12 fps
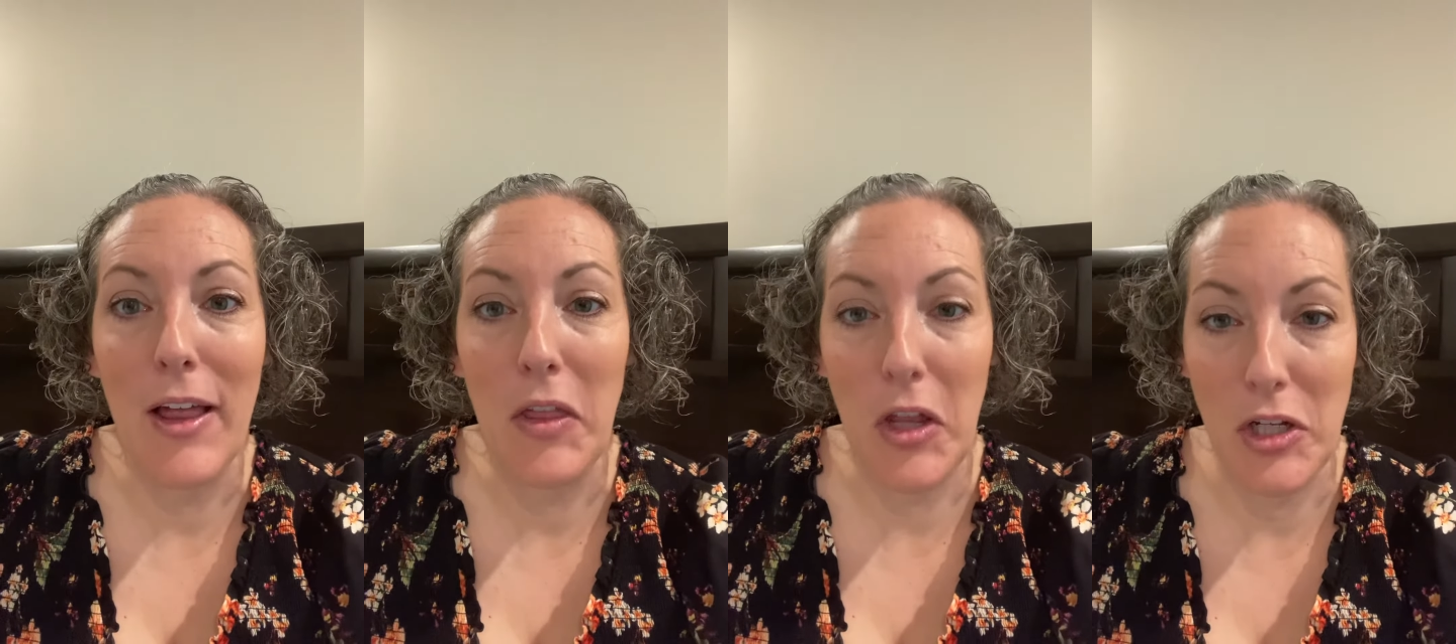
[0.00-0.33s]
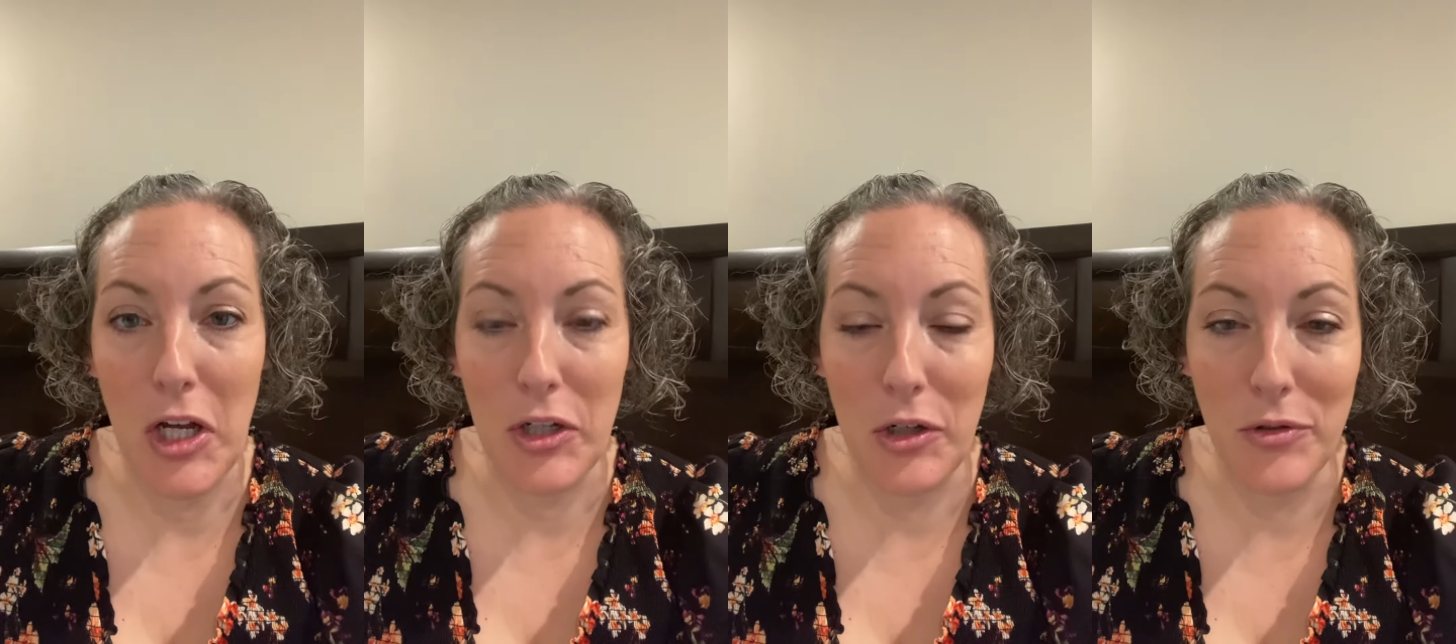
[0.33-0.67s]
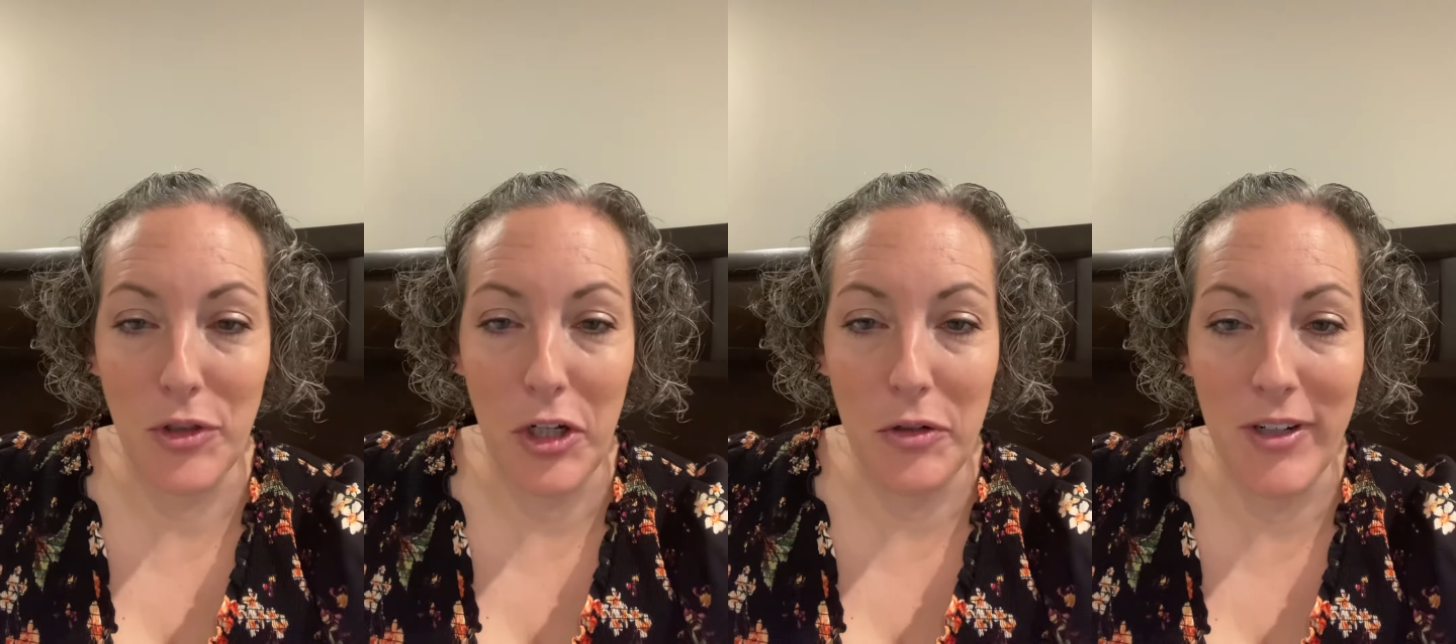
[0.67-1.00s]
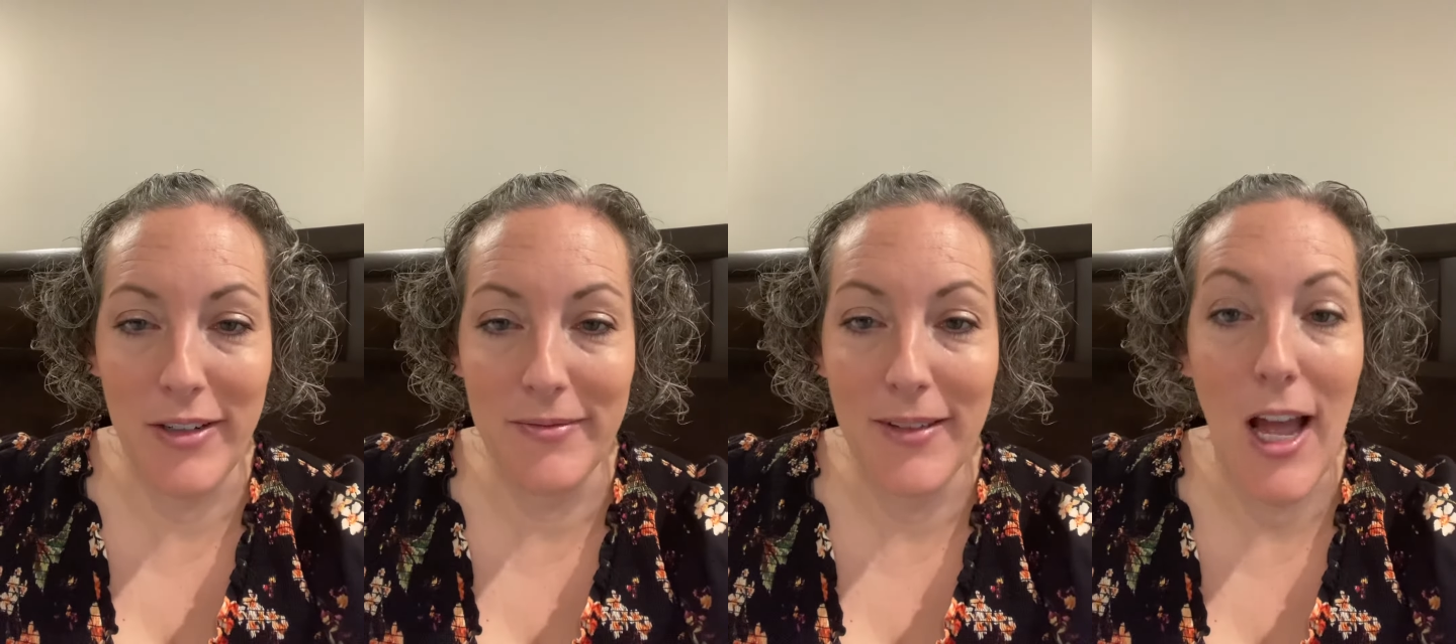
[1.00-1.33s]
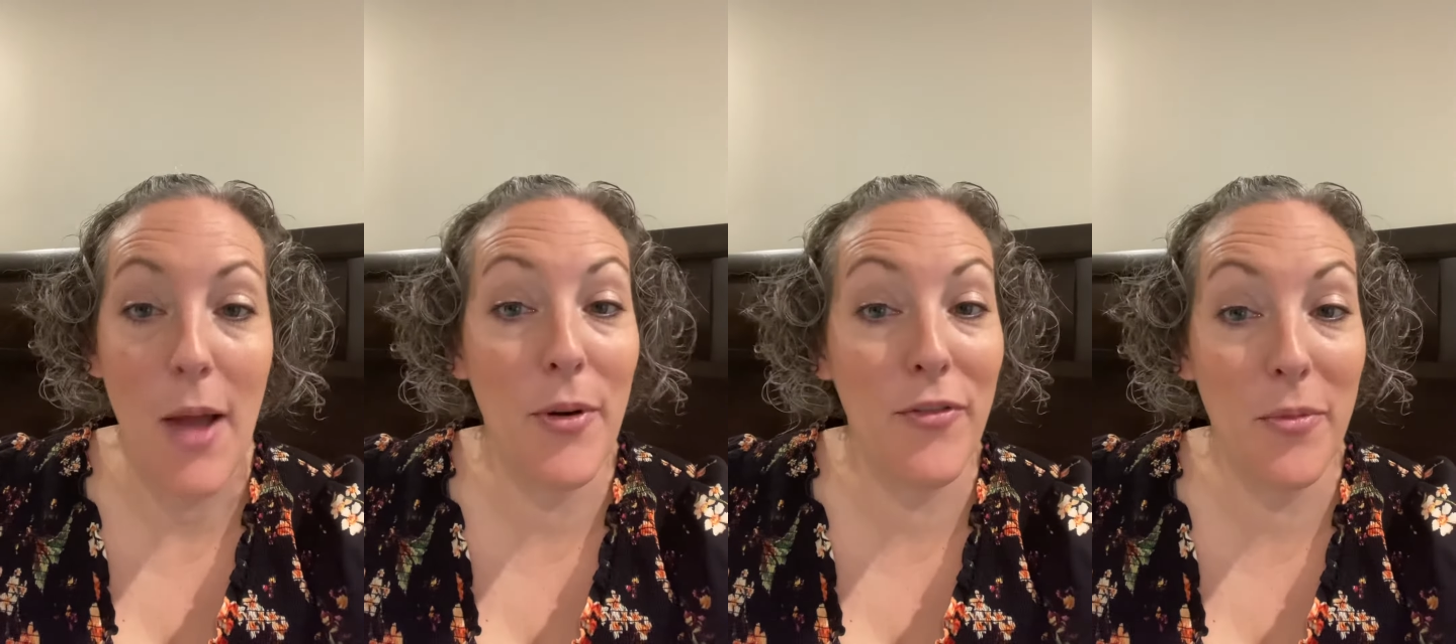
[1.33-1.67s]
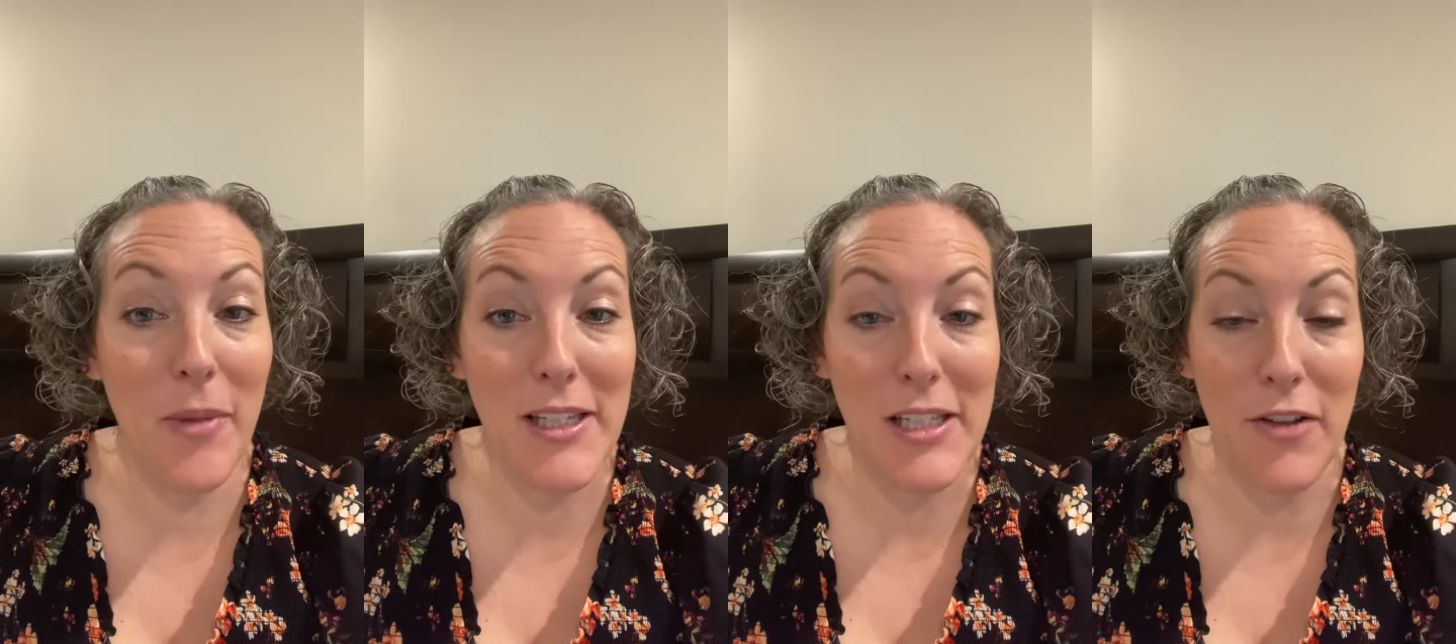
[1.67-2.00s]
the taco genre. I prefer
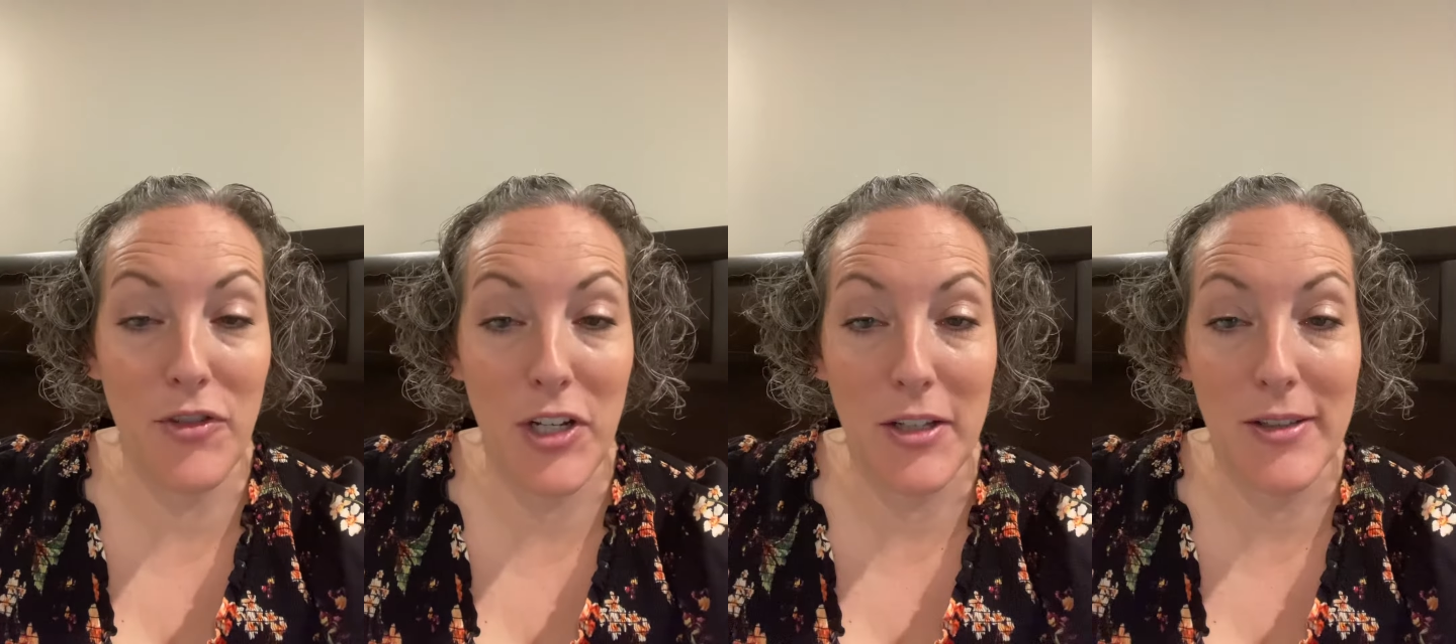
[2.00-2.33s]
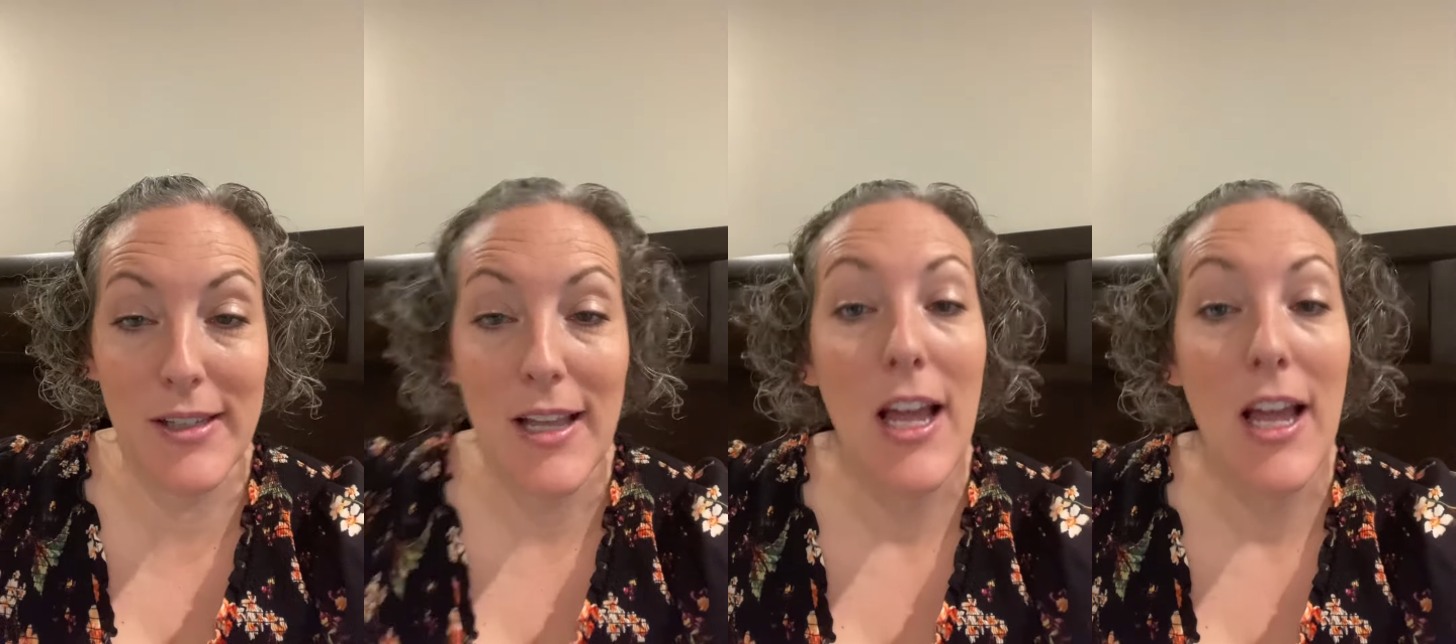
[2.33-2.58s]
my soft shells.